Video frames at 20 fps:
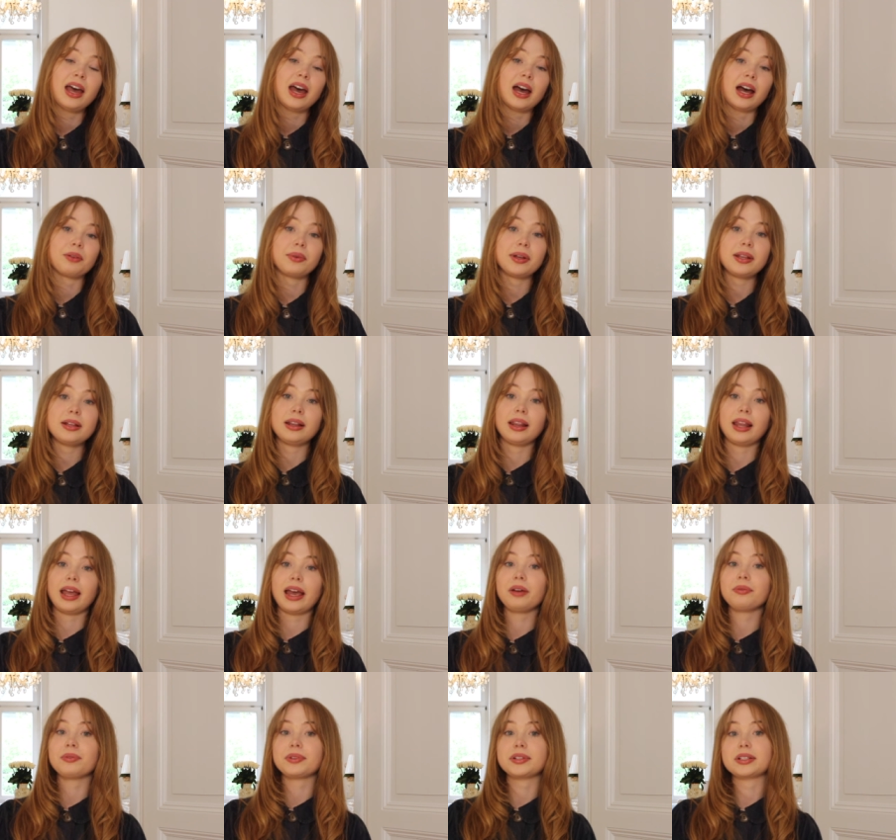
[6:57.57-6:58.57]
And when a
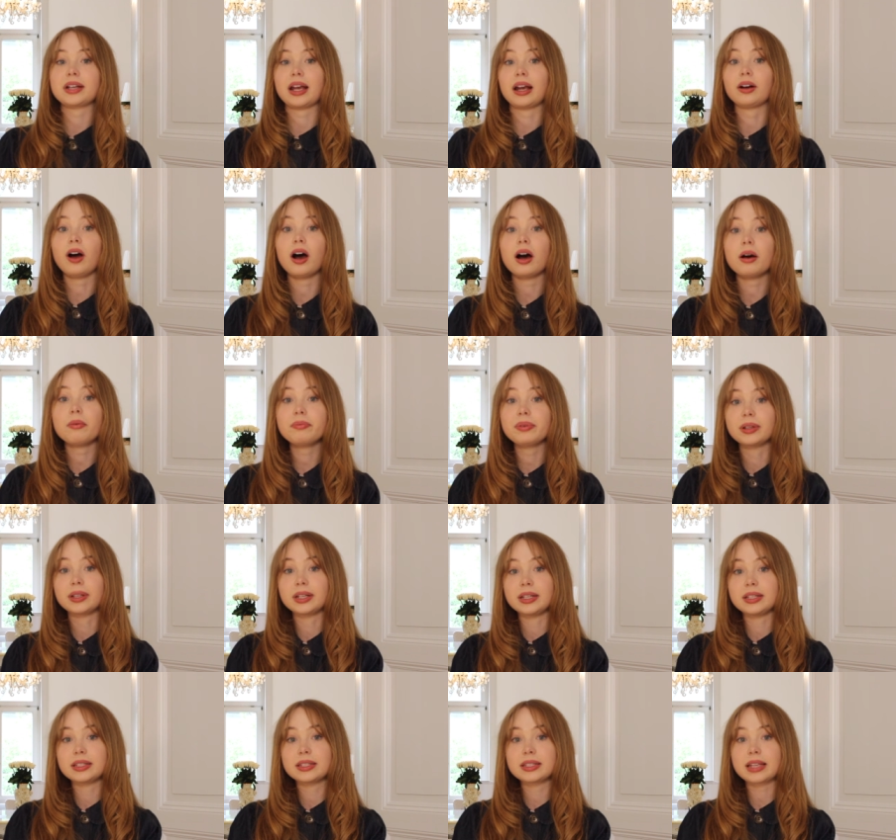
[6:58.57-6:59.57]
language
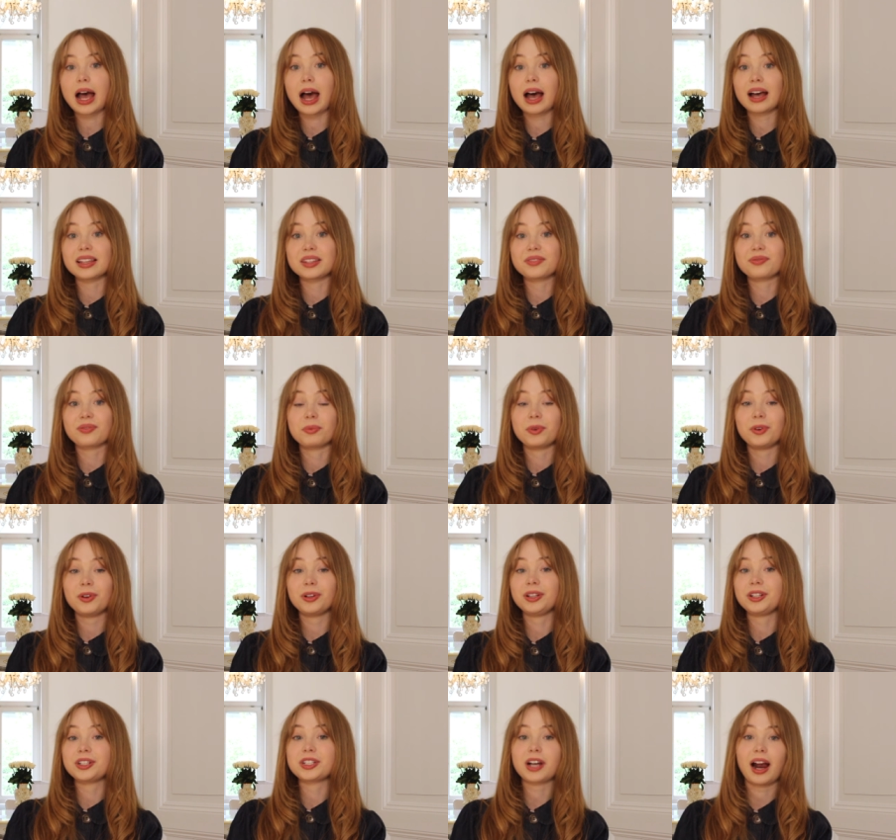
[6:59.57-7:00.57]
accompanies us from
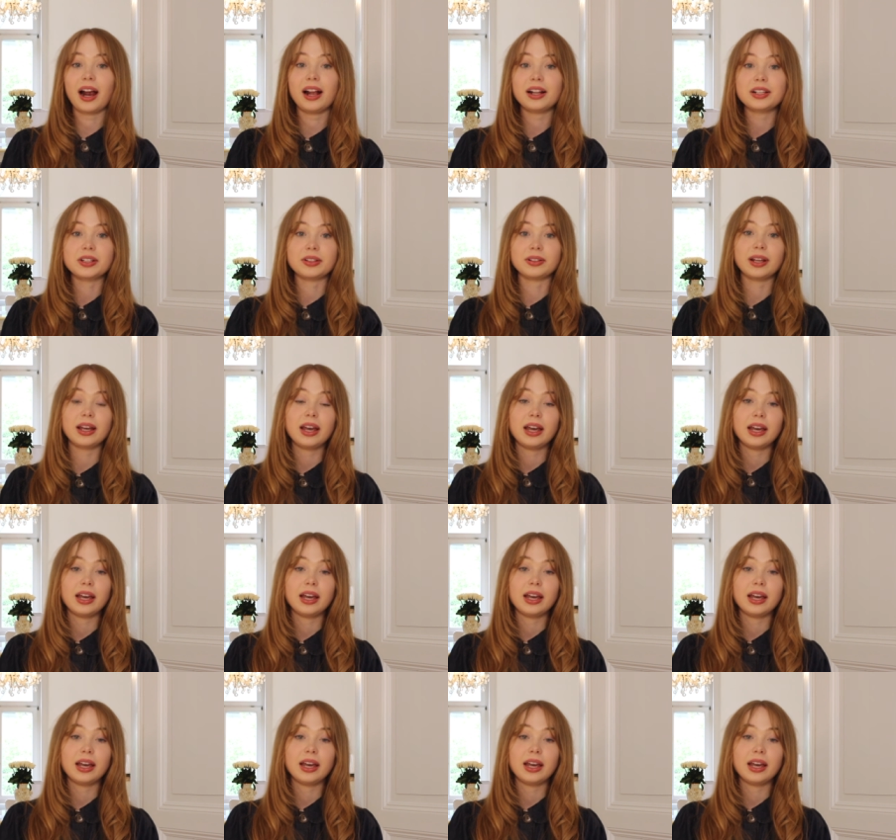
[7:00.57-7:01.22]
early childhood,